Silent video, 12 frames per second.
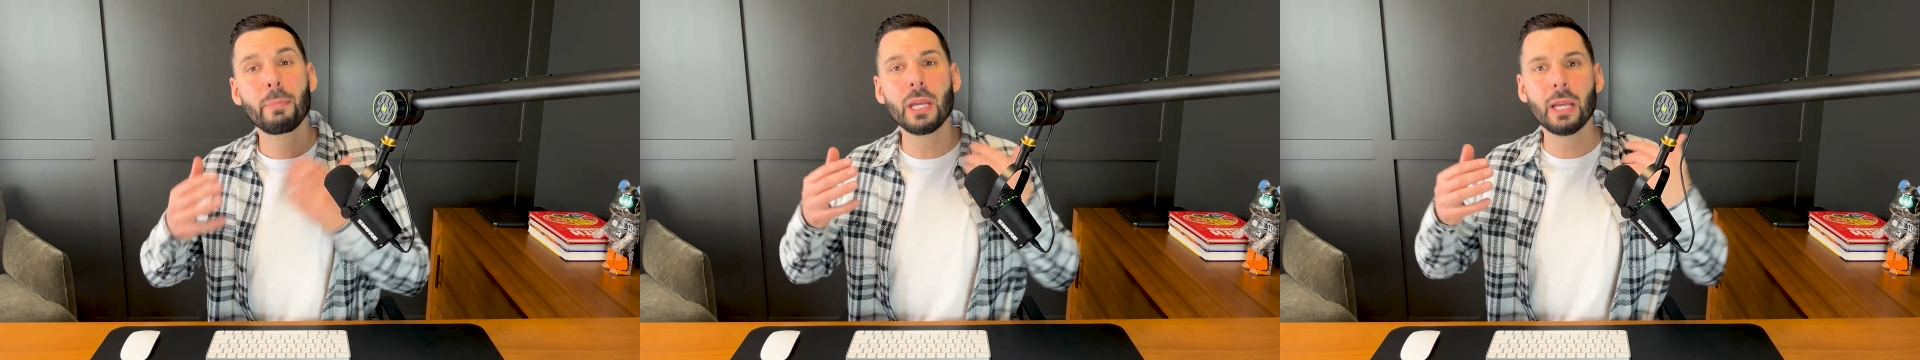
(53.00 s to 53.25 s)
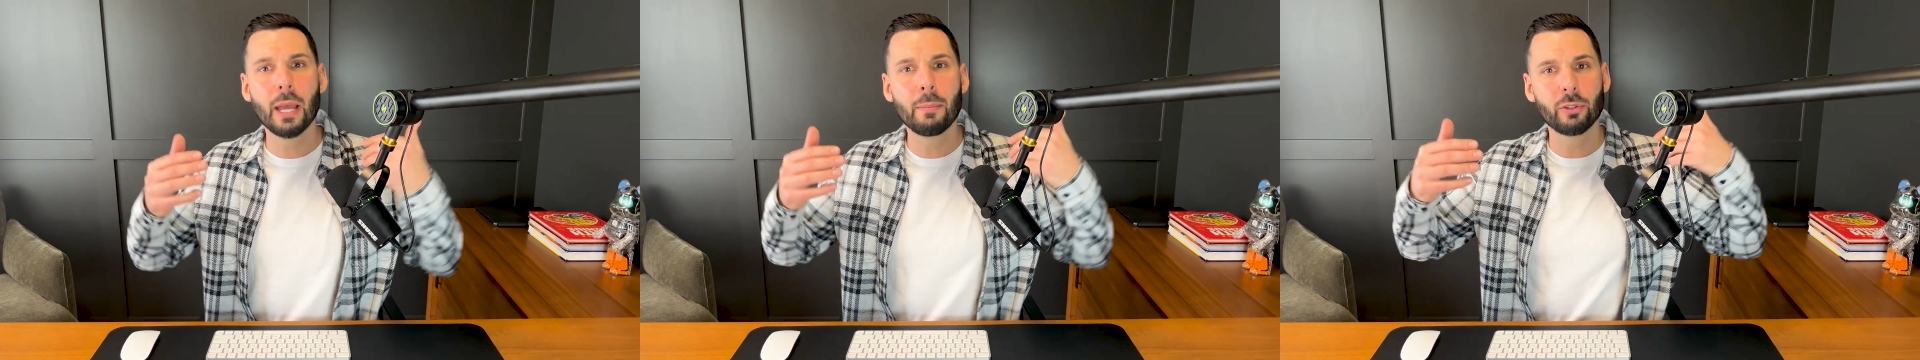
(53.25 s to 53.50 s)

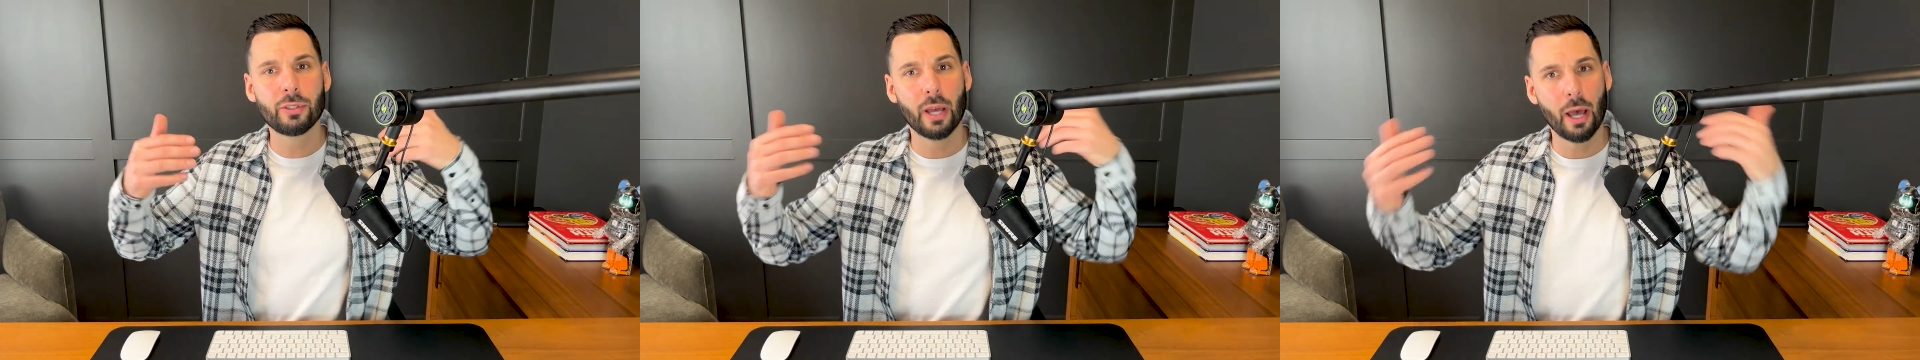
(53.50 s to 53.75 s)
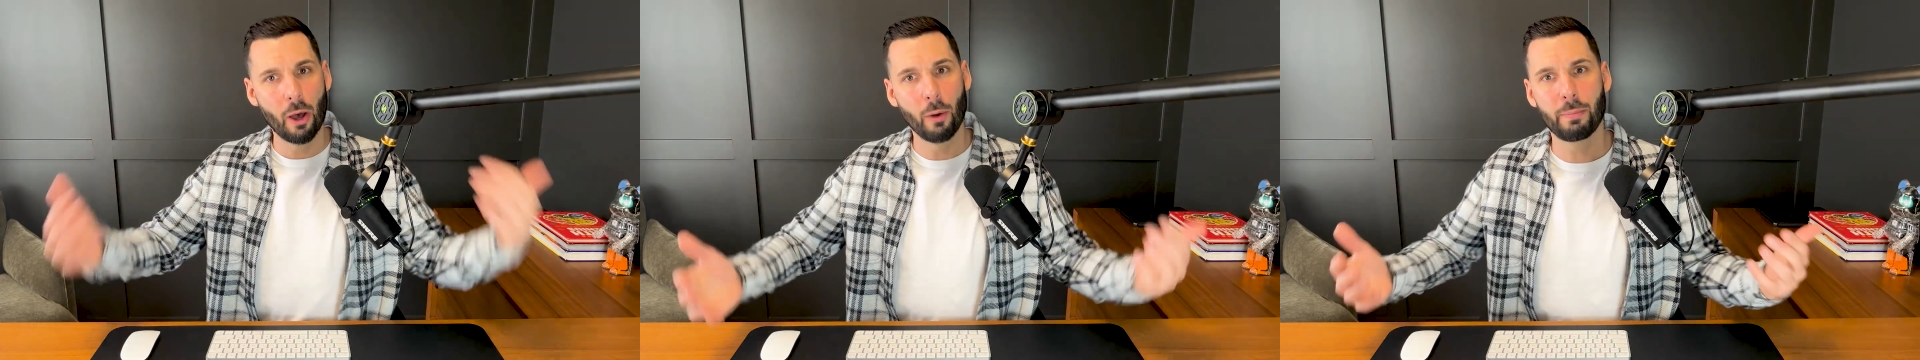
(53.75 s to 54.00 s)
being able to
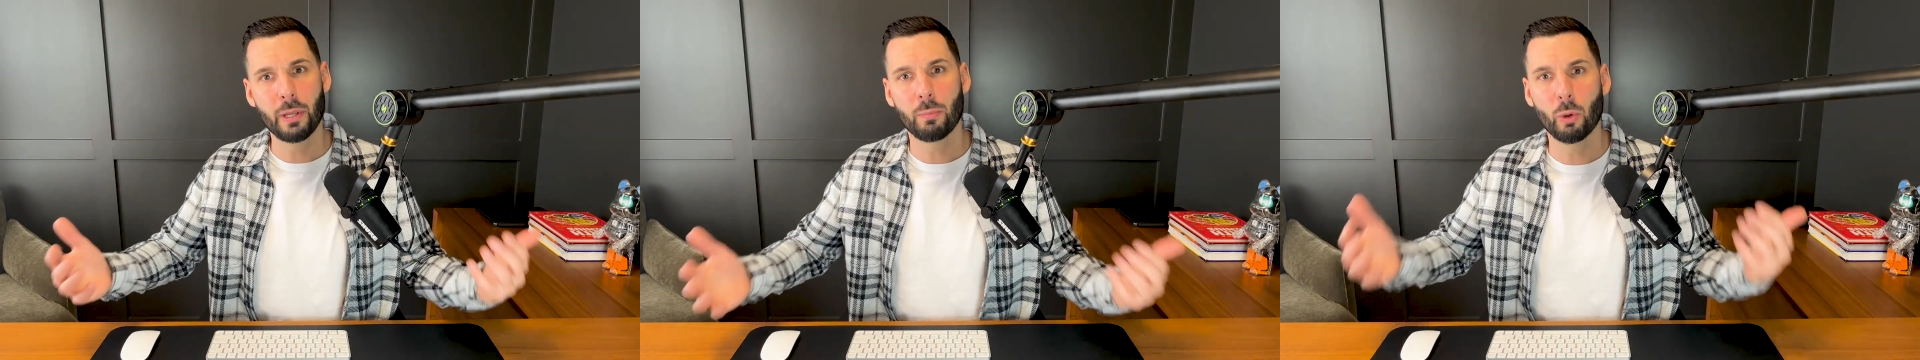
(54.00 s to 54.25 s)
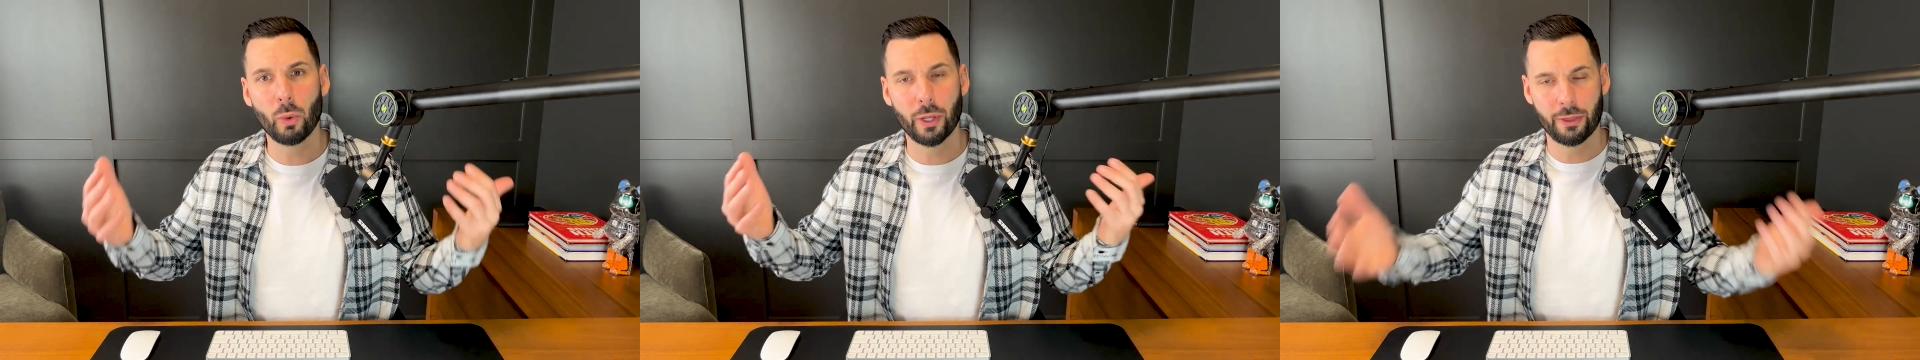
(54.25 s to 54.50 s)
help
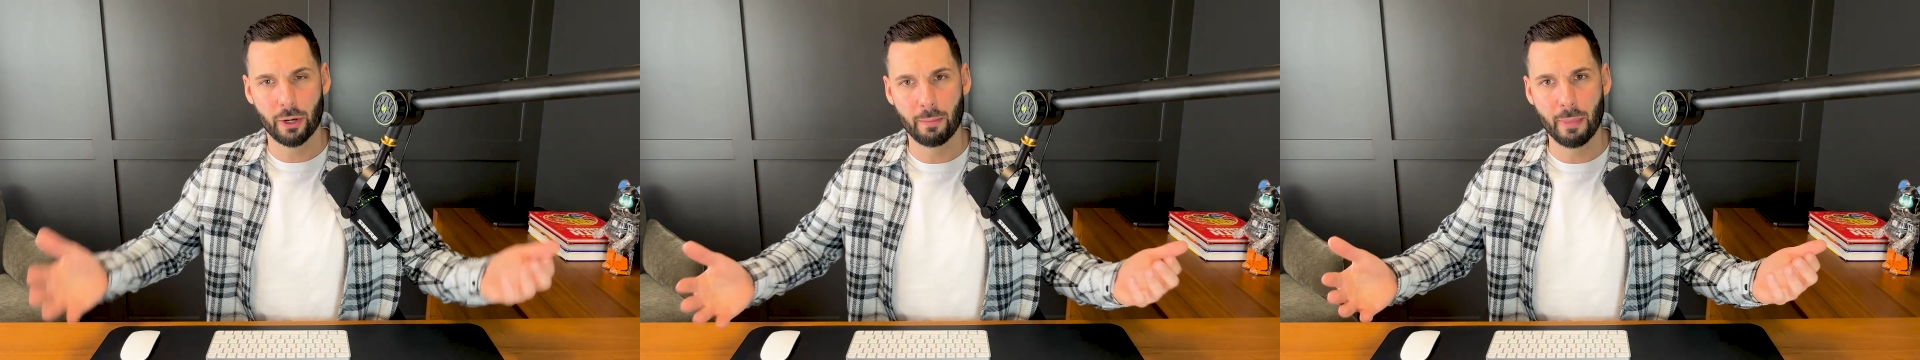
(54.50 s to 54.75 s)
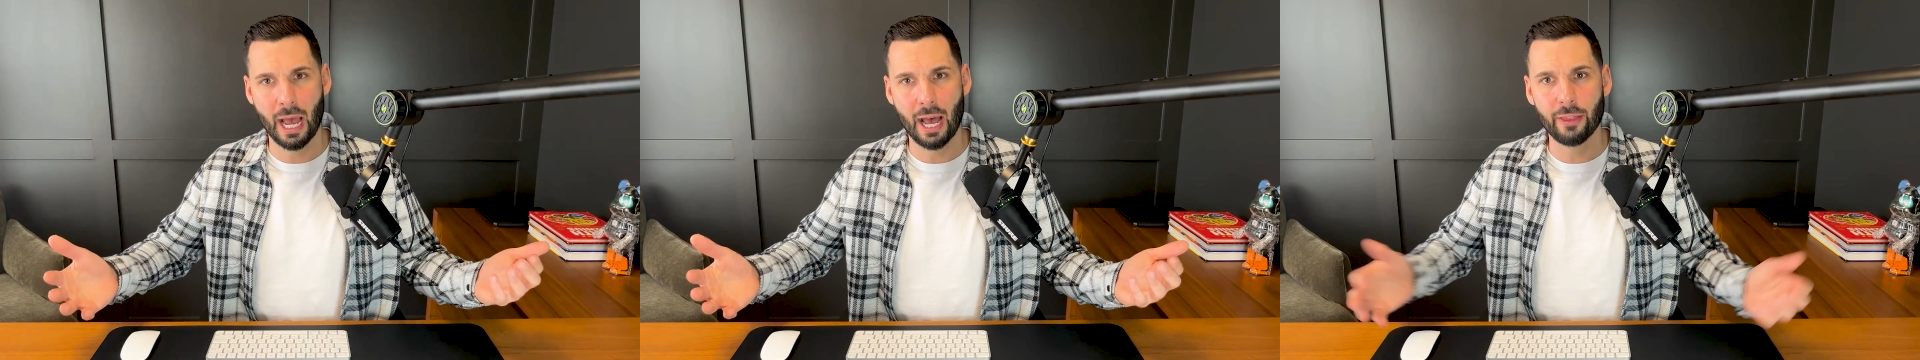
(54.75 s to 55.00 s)
people with their
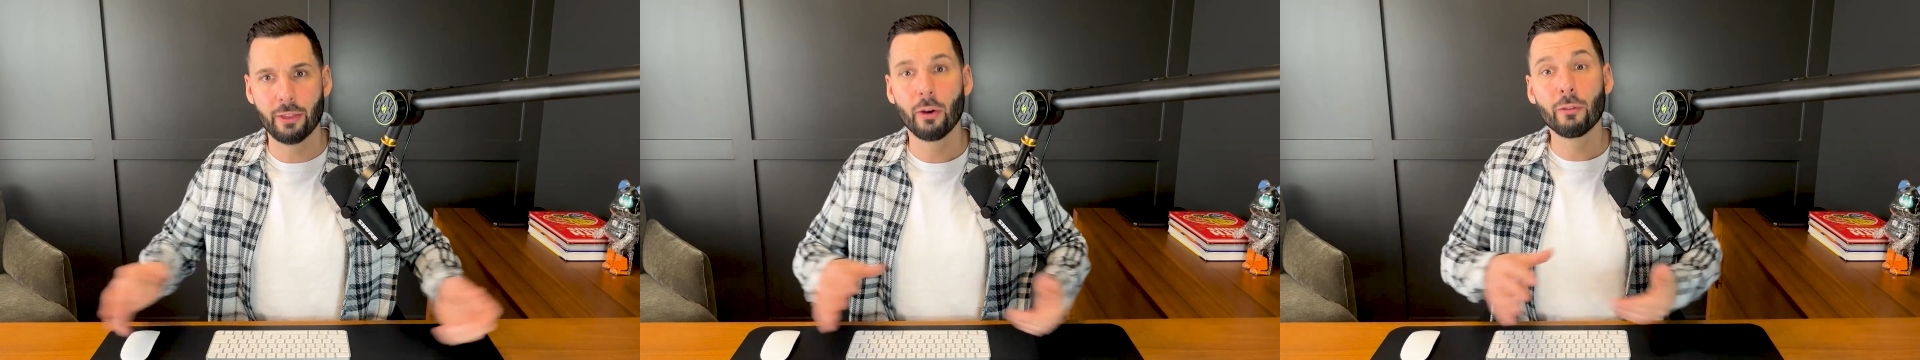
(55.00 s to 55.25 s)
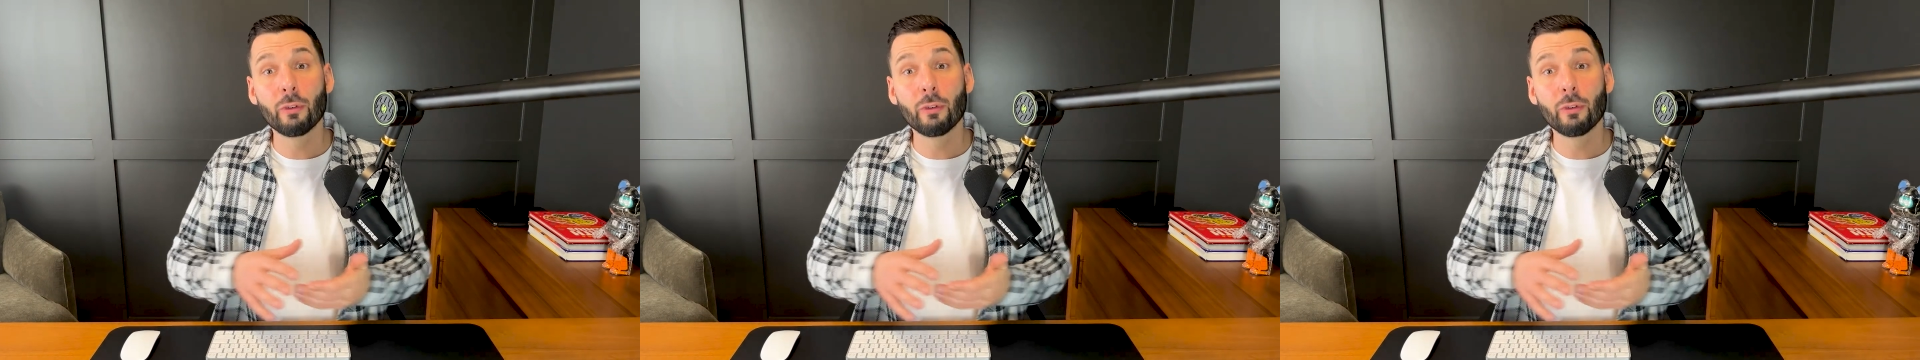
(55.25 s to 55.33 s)
math